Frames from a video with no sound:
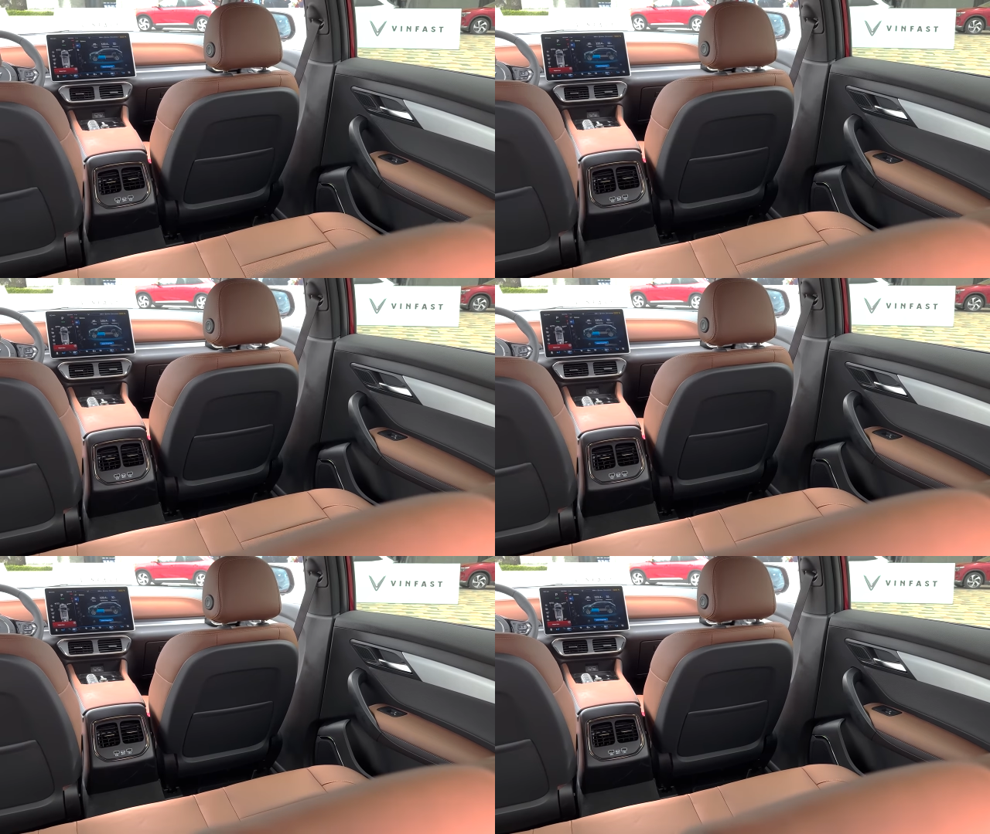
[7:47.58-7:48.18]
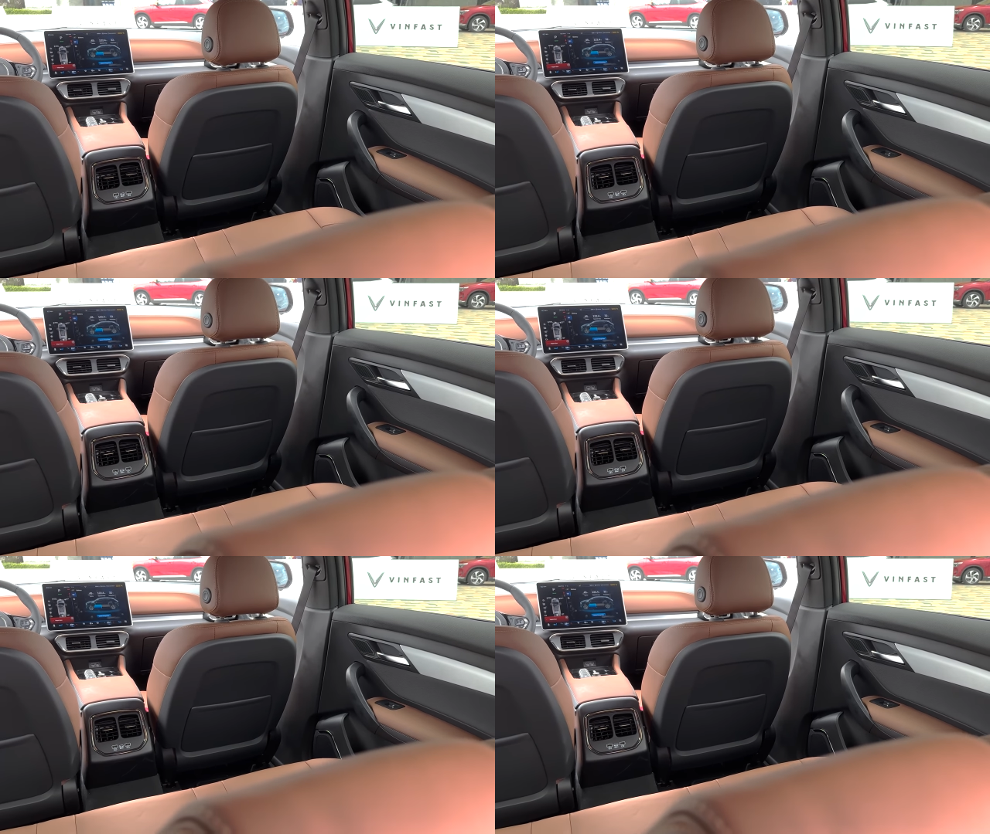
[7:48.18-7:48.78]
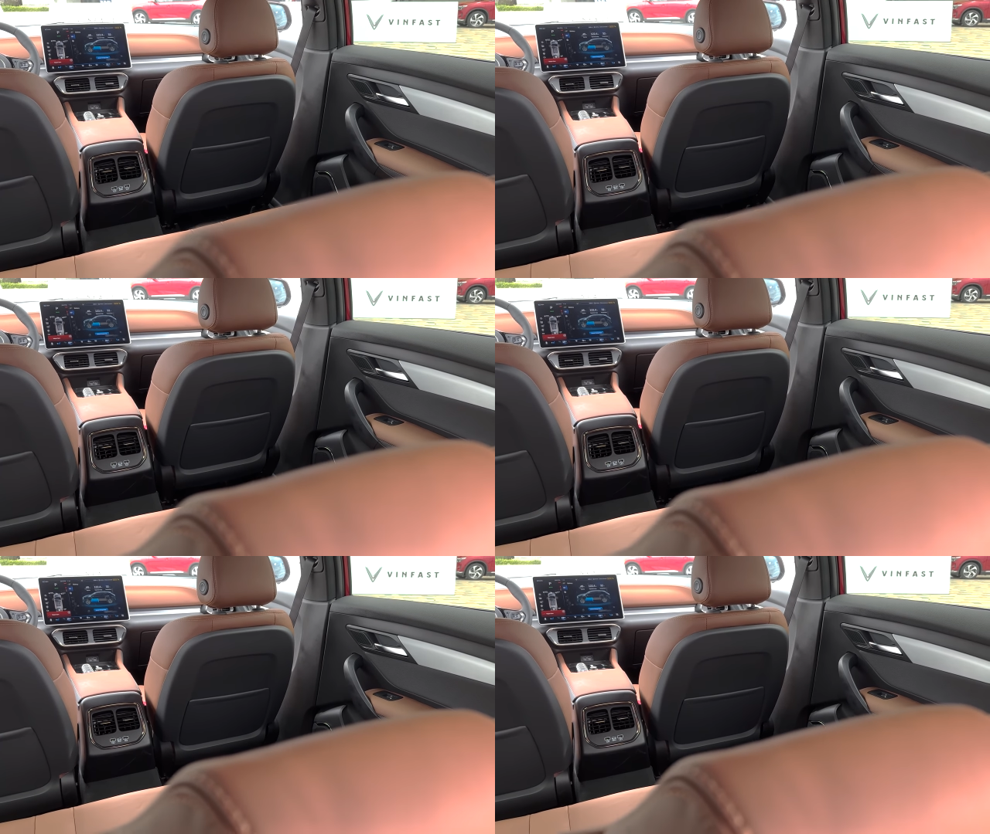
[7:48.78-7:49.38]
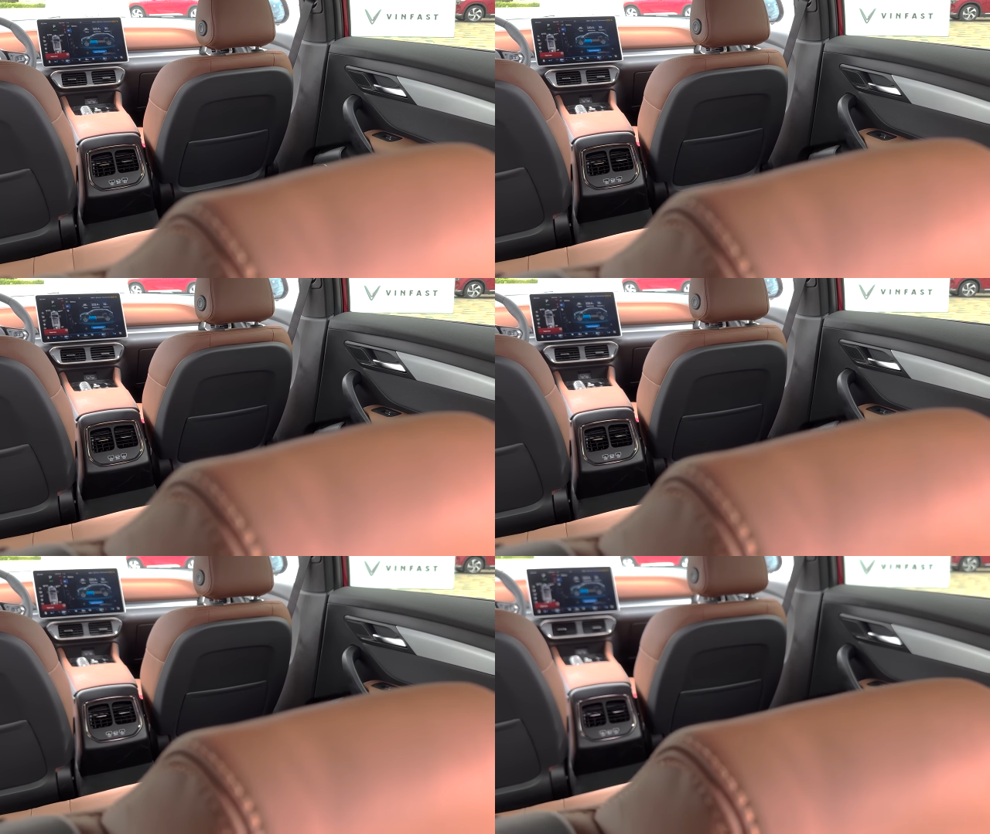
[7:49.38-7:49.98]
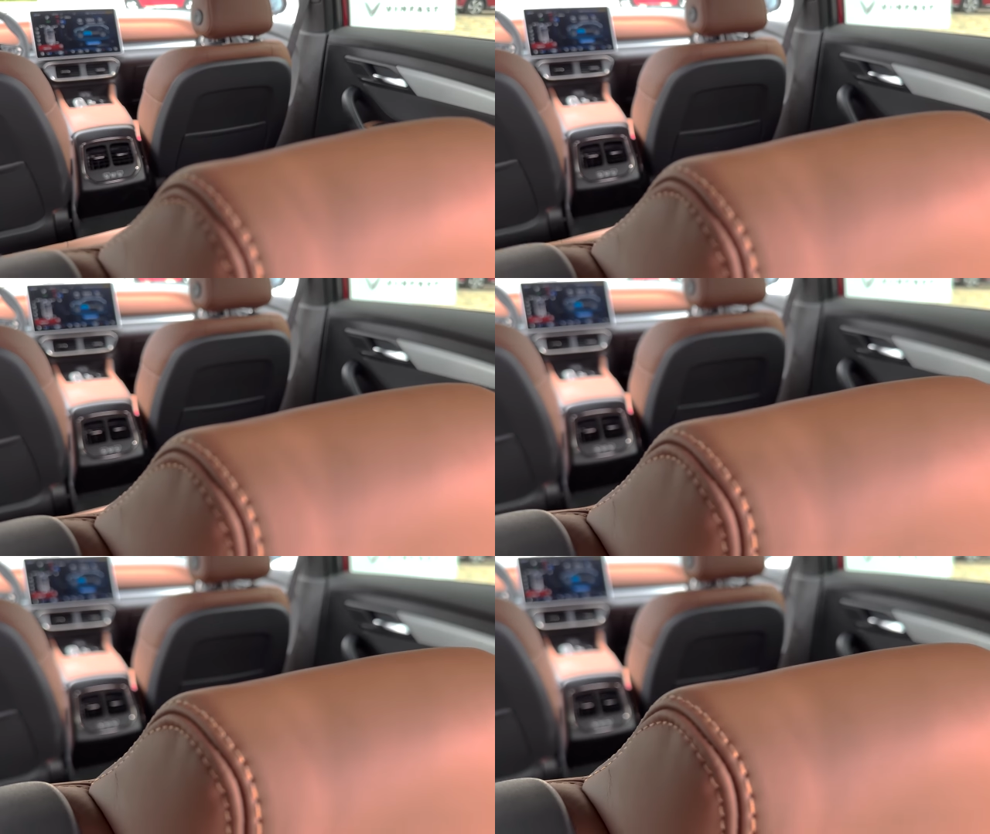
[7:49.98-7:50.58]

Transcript: (no speaker visible)